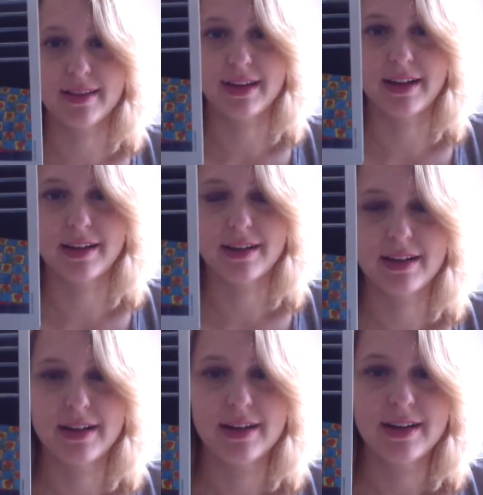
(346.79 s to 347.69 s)
Like,
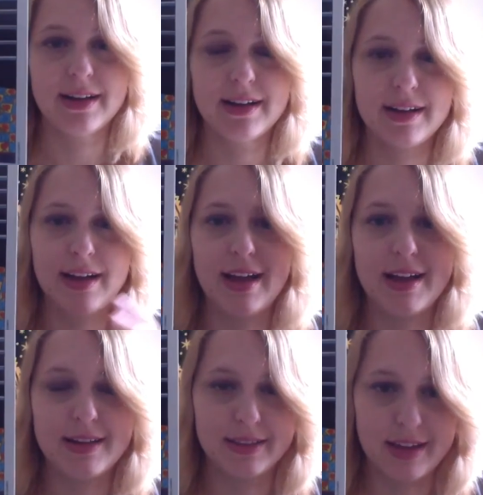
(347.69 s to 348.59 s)

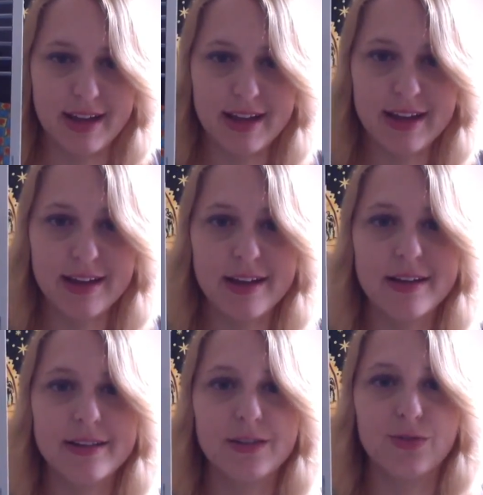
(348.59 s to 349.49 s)
head in the
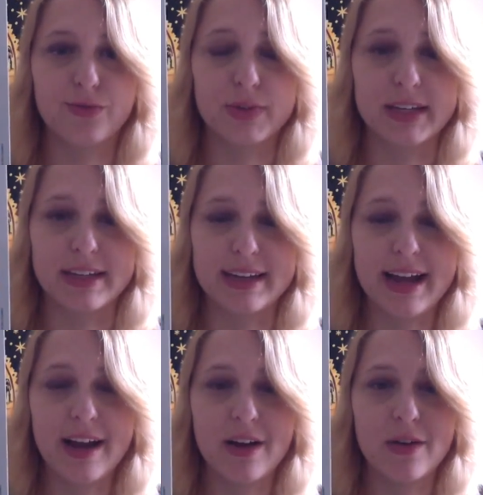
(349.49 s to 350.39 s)
hands, freaking
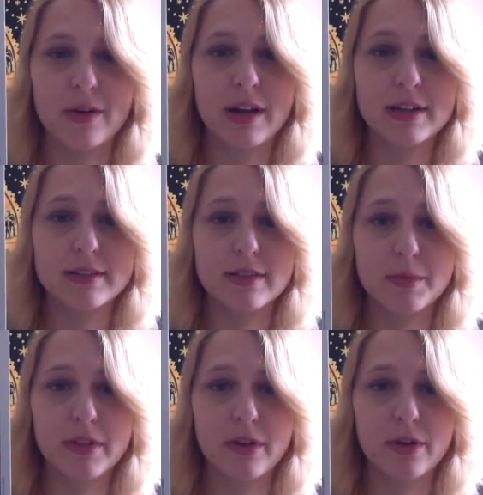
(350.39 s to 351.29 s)
out.
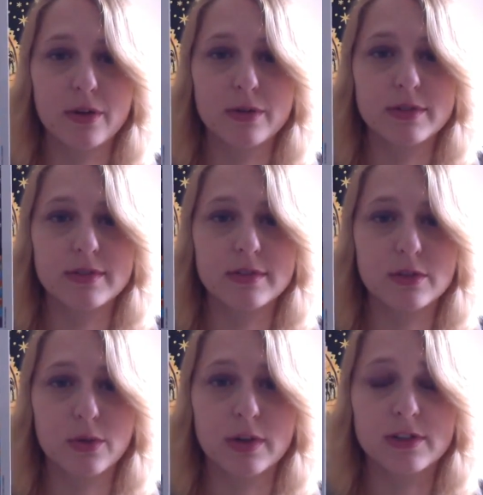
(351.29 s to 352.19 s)
Some of those
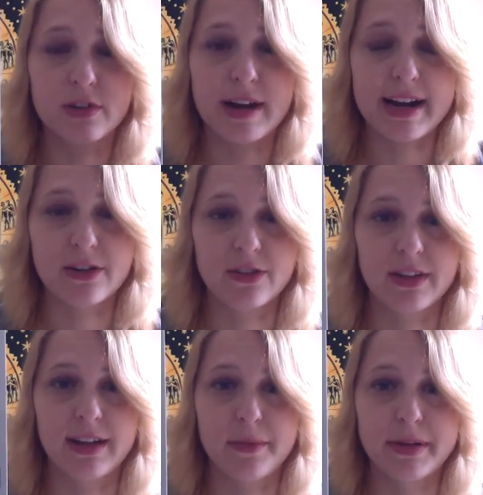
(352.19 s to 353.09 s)
swords are
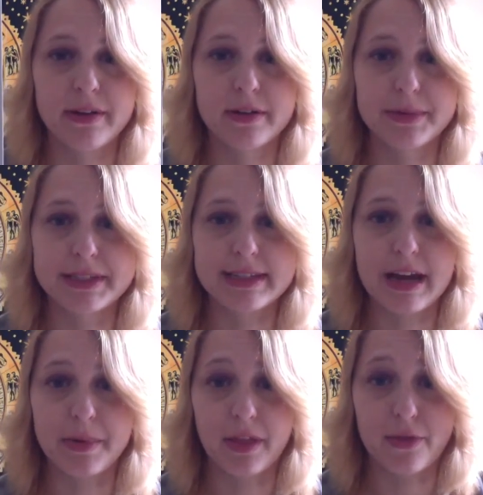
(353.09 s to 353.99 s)
actually appear to be
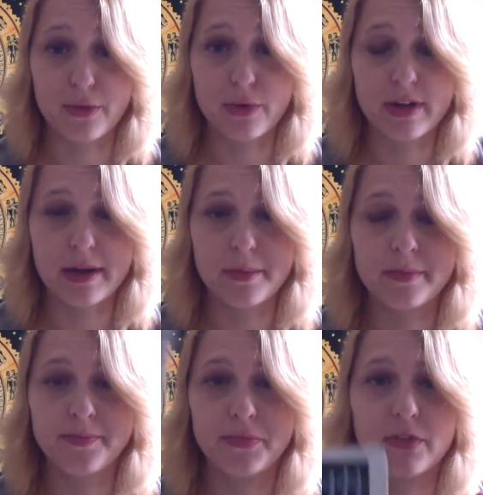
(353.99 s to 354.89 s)
stabbing through
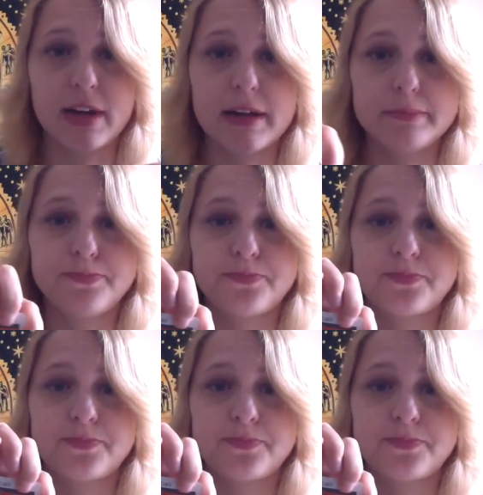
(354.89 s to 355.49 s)
them, right?